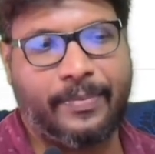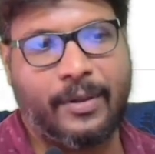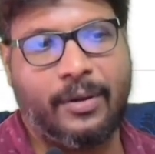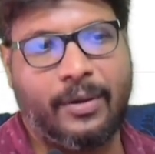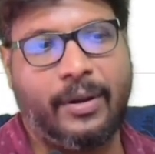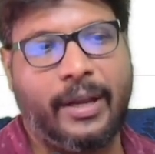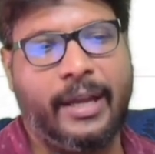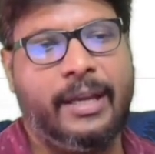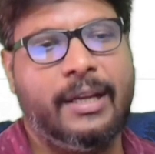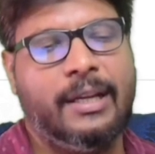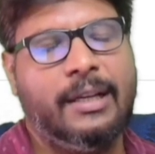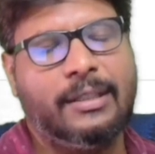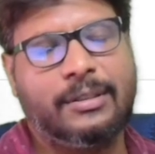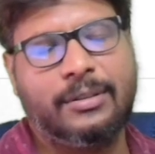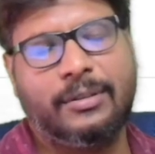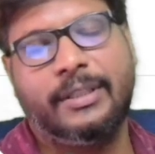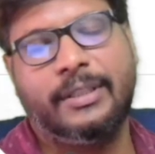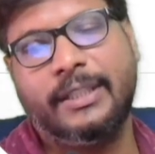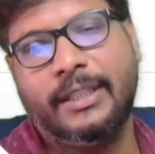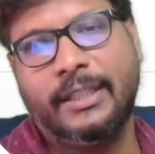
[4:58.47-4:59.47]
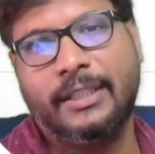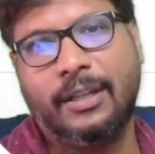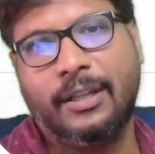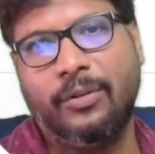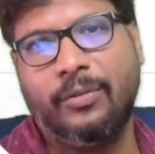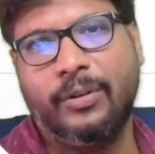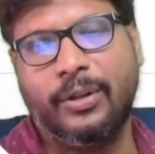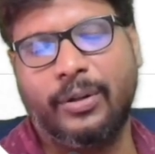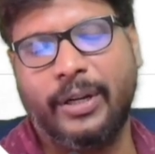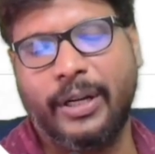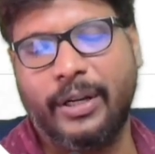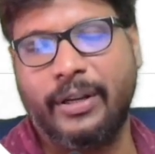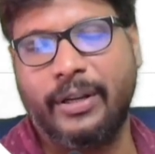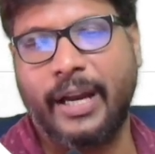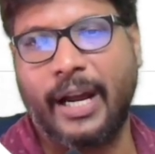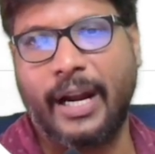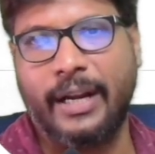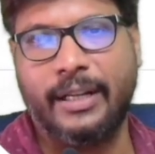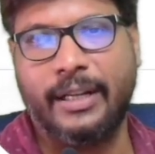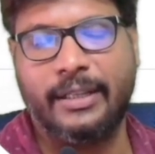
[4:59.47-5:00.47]
Okay, so this is how you need to
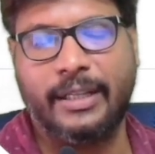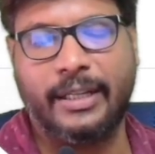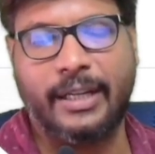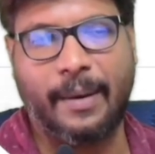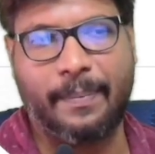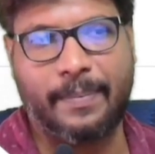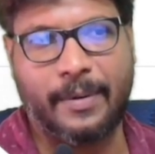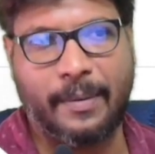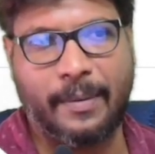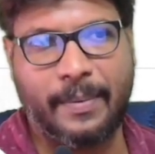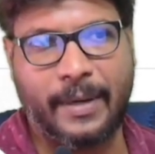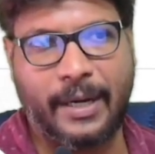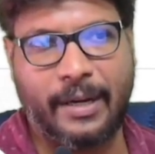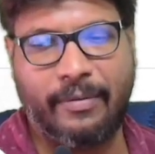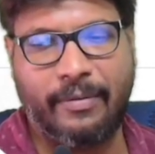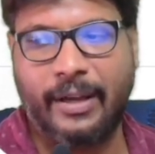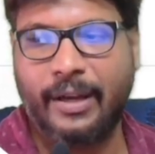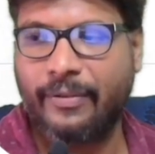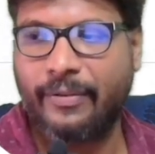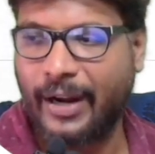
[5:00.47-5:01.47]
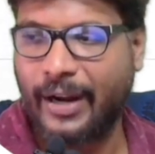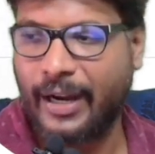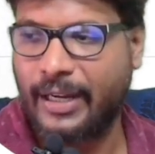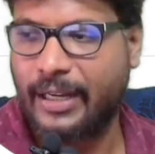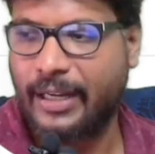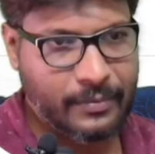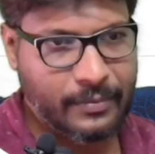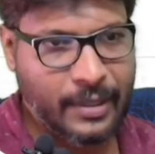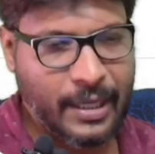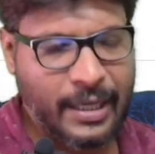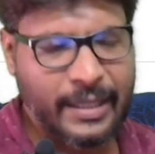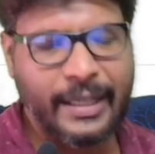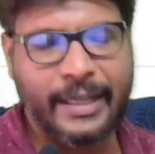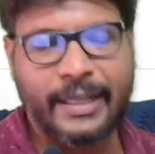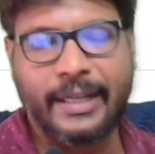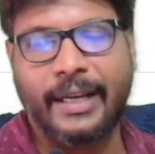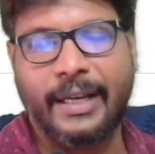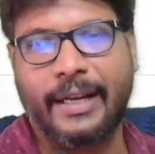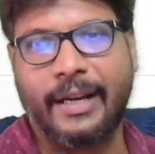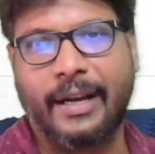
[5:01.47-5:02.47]
handle that appropriate way of handling
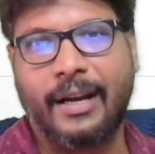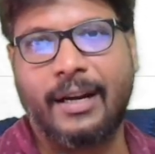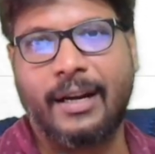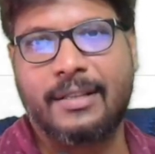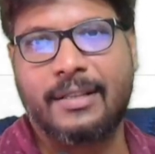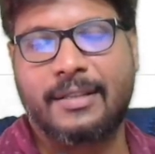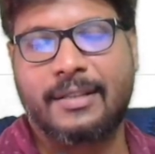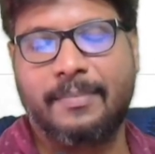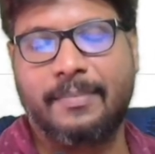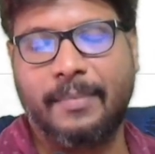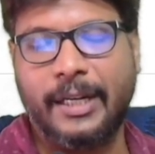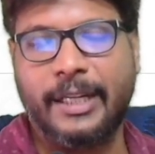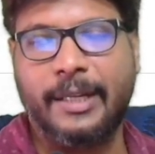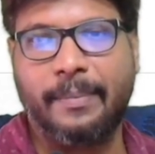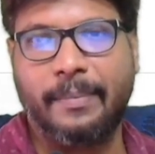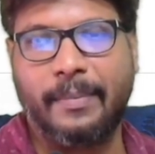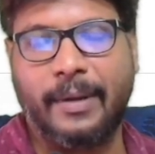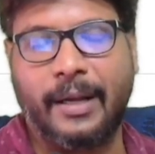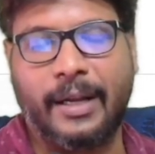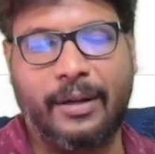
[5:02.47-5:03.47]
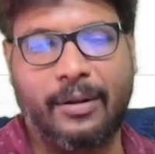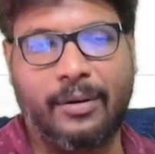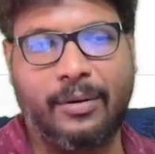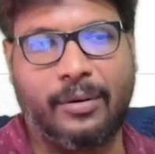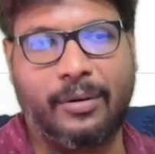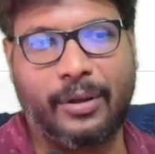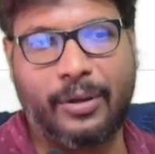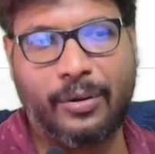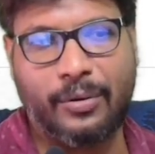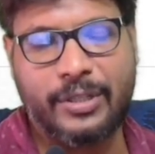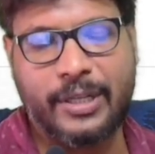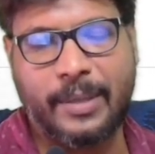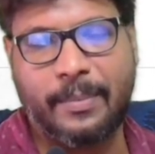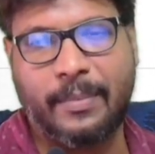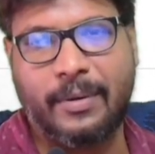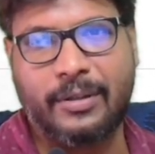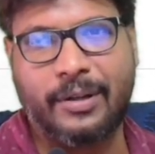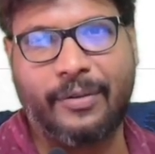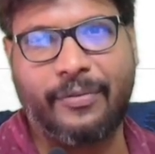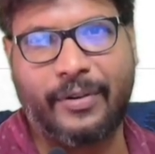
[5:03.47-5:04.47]
that records huge
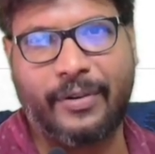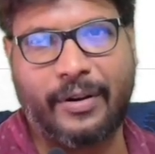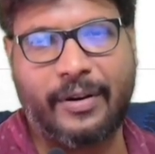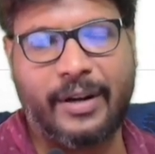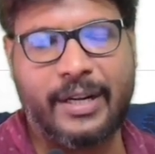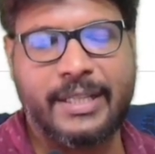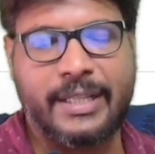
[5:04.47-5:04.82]
amount of records